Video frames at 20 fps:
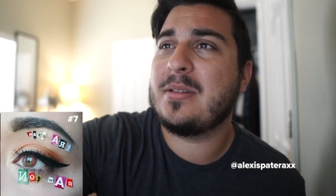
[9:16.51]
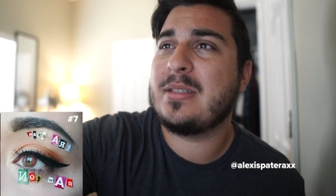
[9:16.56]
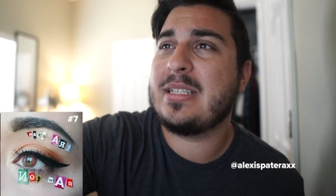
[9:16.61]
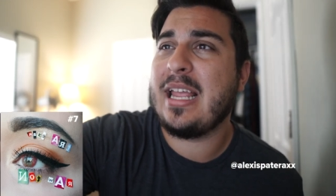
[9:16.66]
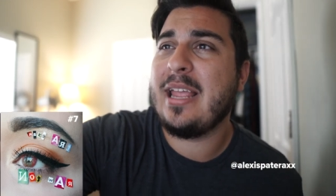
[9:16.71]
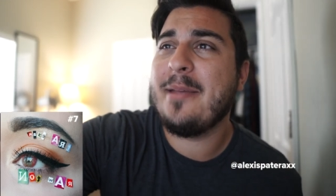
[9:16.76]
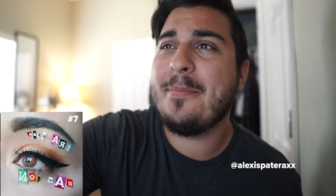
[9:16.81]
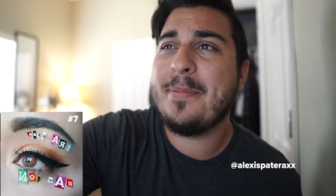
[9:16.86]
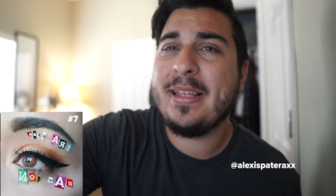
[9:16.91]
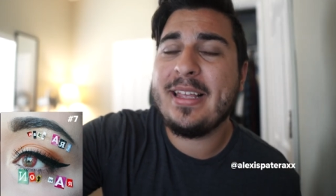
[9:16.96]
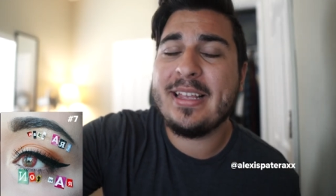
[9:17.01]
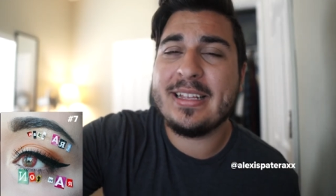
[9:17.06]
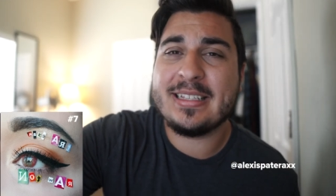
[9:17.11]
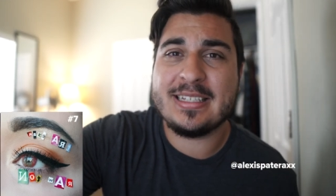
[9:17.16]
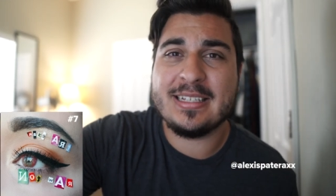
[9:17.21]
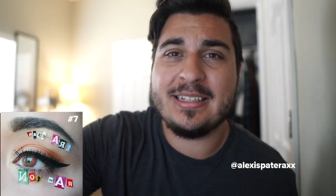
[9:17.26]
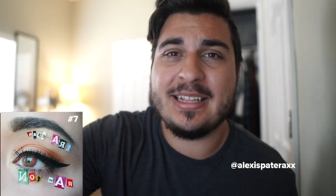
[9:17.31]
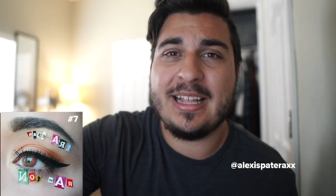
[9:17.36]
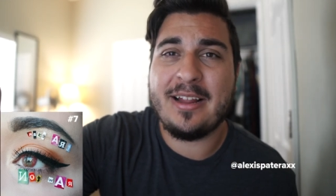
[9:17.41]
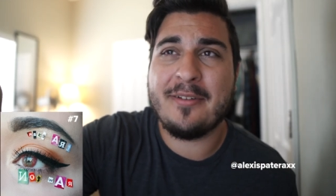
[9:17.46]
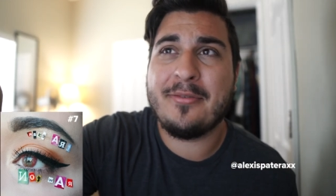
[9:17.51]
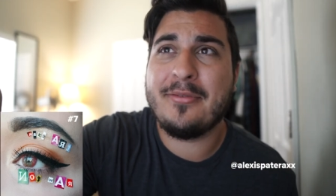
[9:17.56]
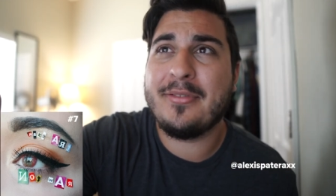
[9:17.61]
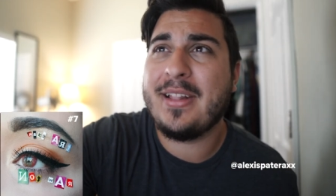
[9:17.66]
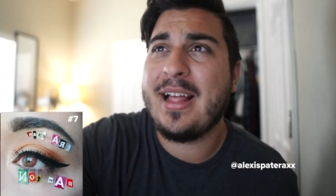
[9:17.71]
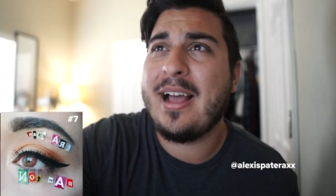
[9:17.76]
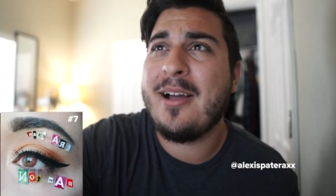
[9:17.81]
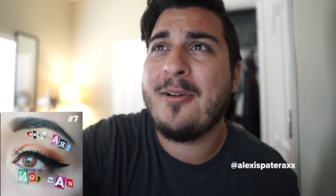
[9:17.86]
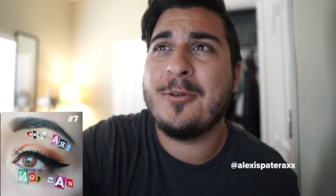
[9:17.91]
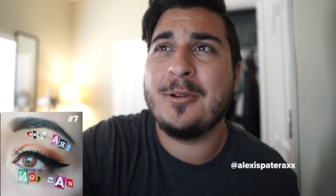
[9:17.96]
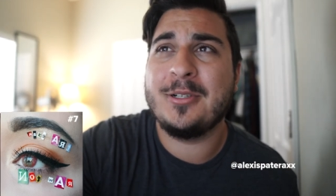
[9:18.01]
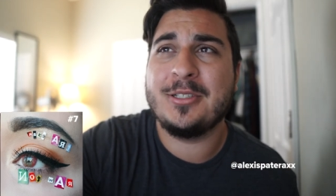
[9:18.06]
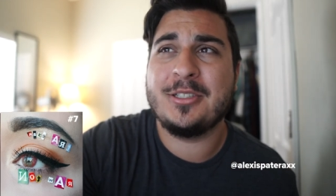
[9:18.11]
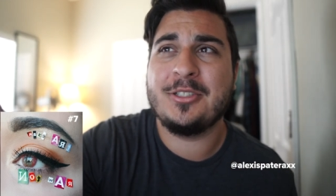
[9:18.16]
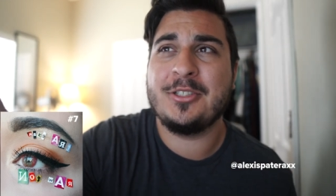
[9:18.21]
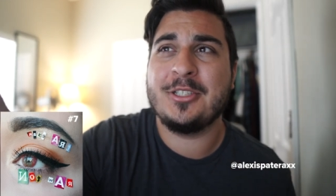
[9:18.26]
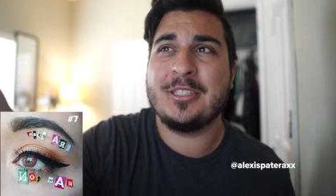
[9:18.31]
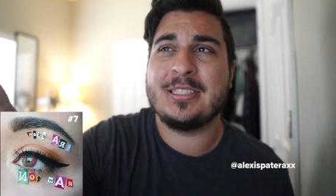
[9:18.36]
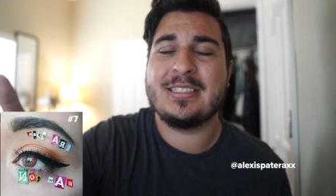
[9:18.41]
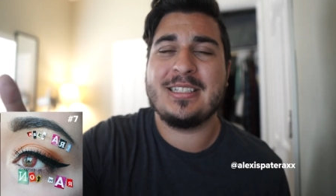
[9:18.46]
taping it to like
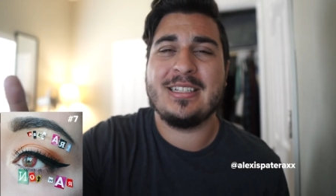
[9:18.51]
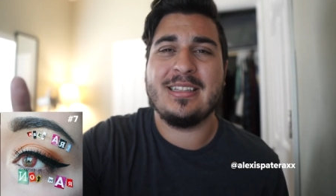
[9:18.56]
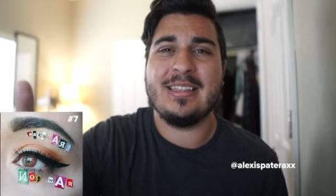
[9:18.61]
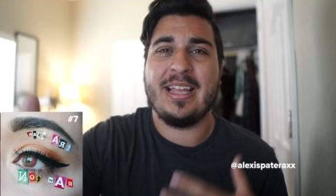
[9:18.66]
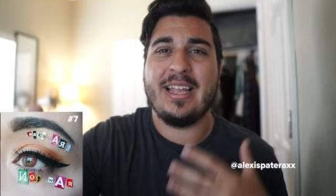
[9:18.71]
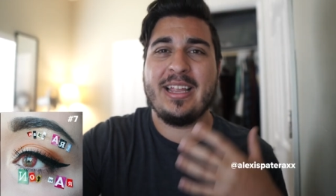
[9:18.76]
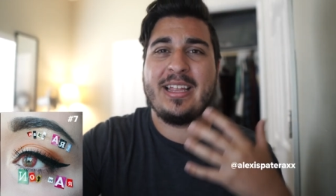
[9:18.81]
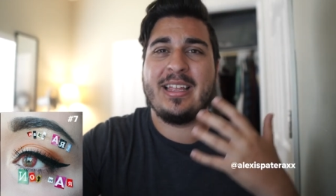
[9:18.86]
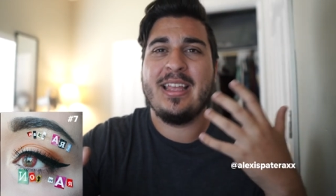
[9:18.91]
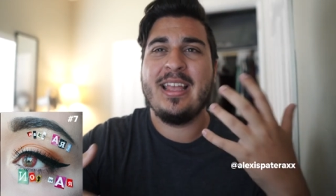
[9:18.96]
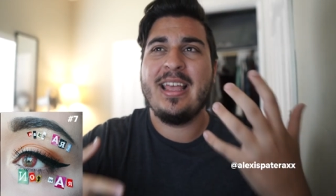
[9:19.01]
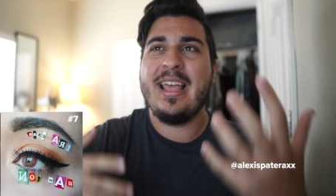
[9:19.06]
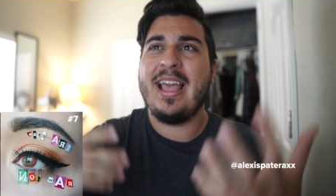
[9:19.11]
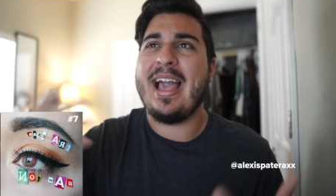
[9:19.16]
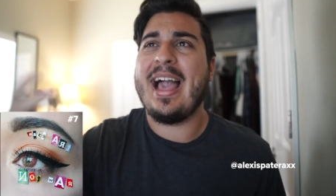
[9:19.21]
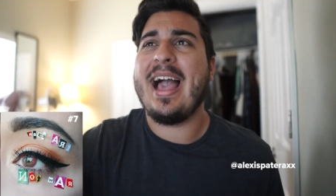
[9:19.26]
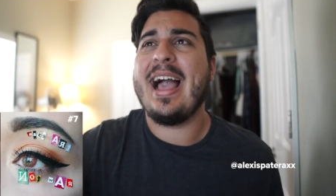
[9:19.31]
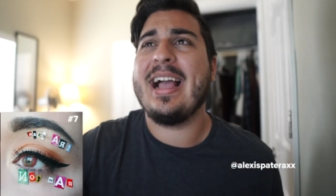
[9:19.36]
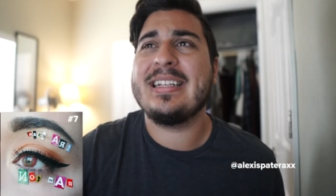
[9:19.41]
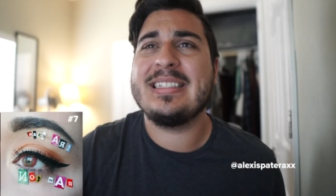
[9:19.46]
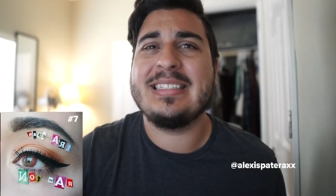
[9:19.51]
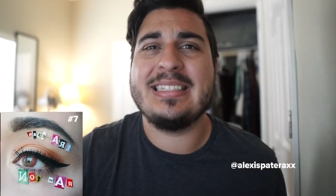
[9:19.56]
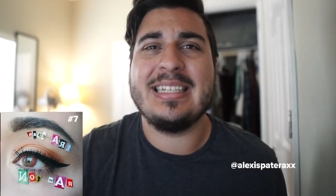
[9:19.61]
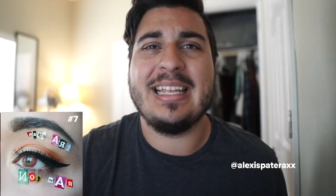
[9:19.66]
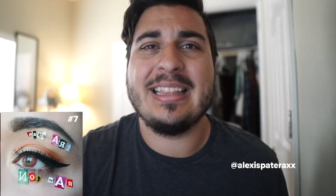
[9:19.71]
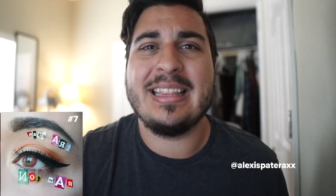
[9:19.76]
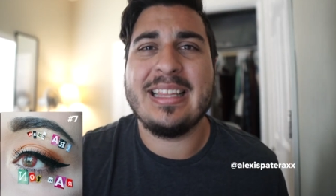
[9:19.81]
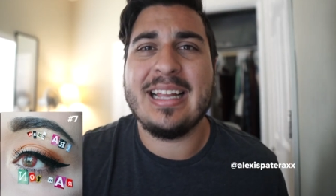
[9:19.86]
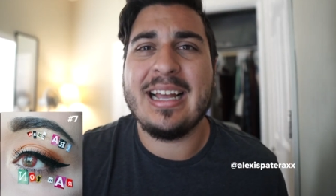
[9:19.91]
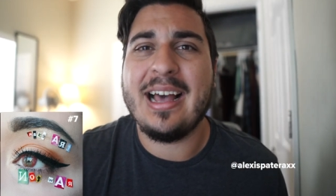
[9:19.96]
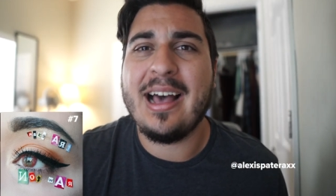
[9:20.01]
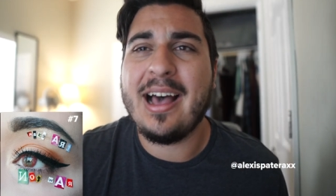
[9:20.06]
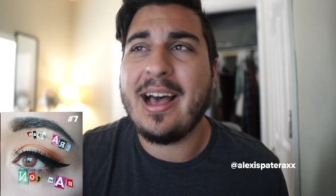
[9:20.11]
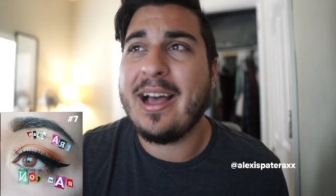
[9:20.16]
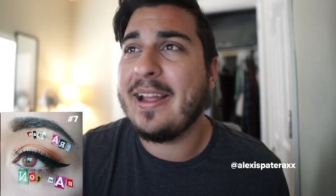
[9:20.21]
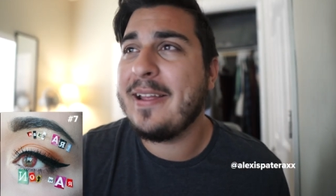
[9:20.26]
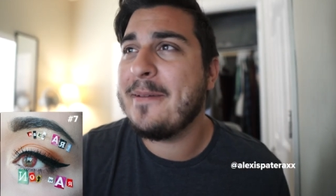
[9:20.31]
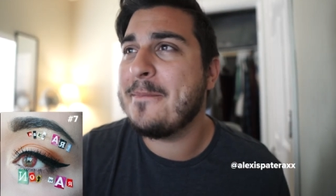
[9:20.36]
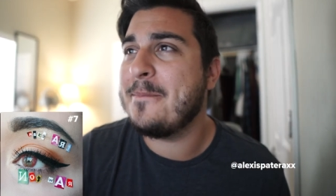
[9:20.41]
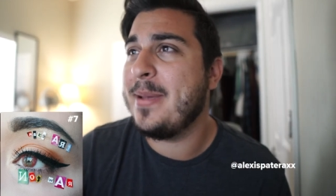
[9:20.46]
flowers just to like accent the eye.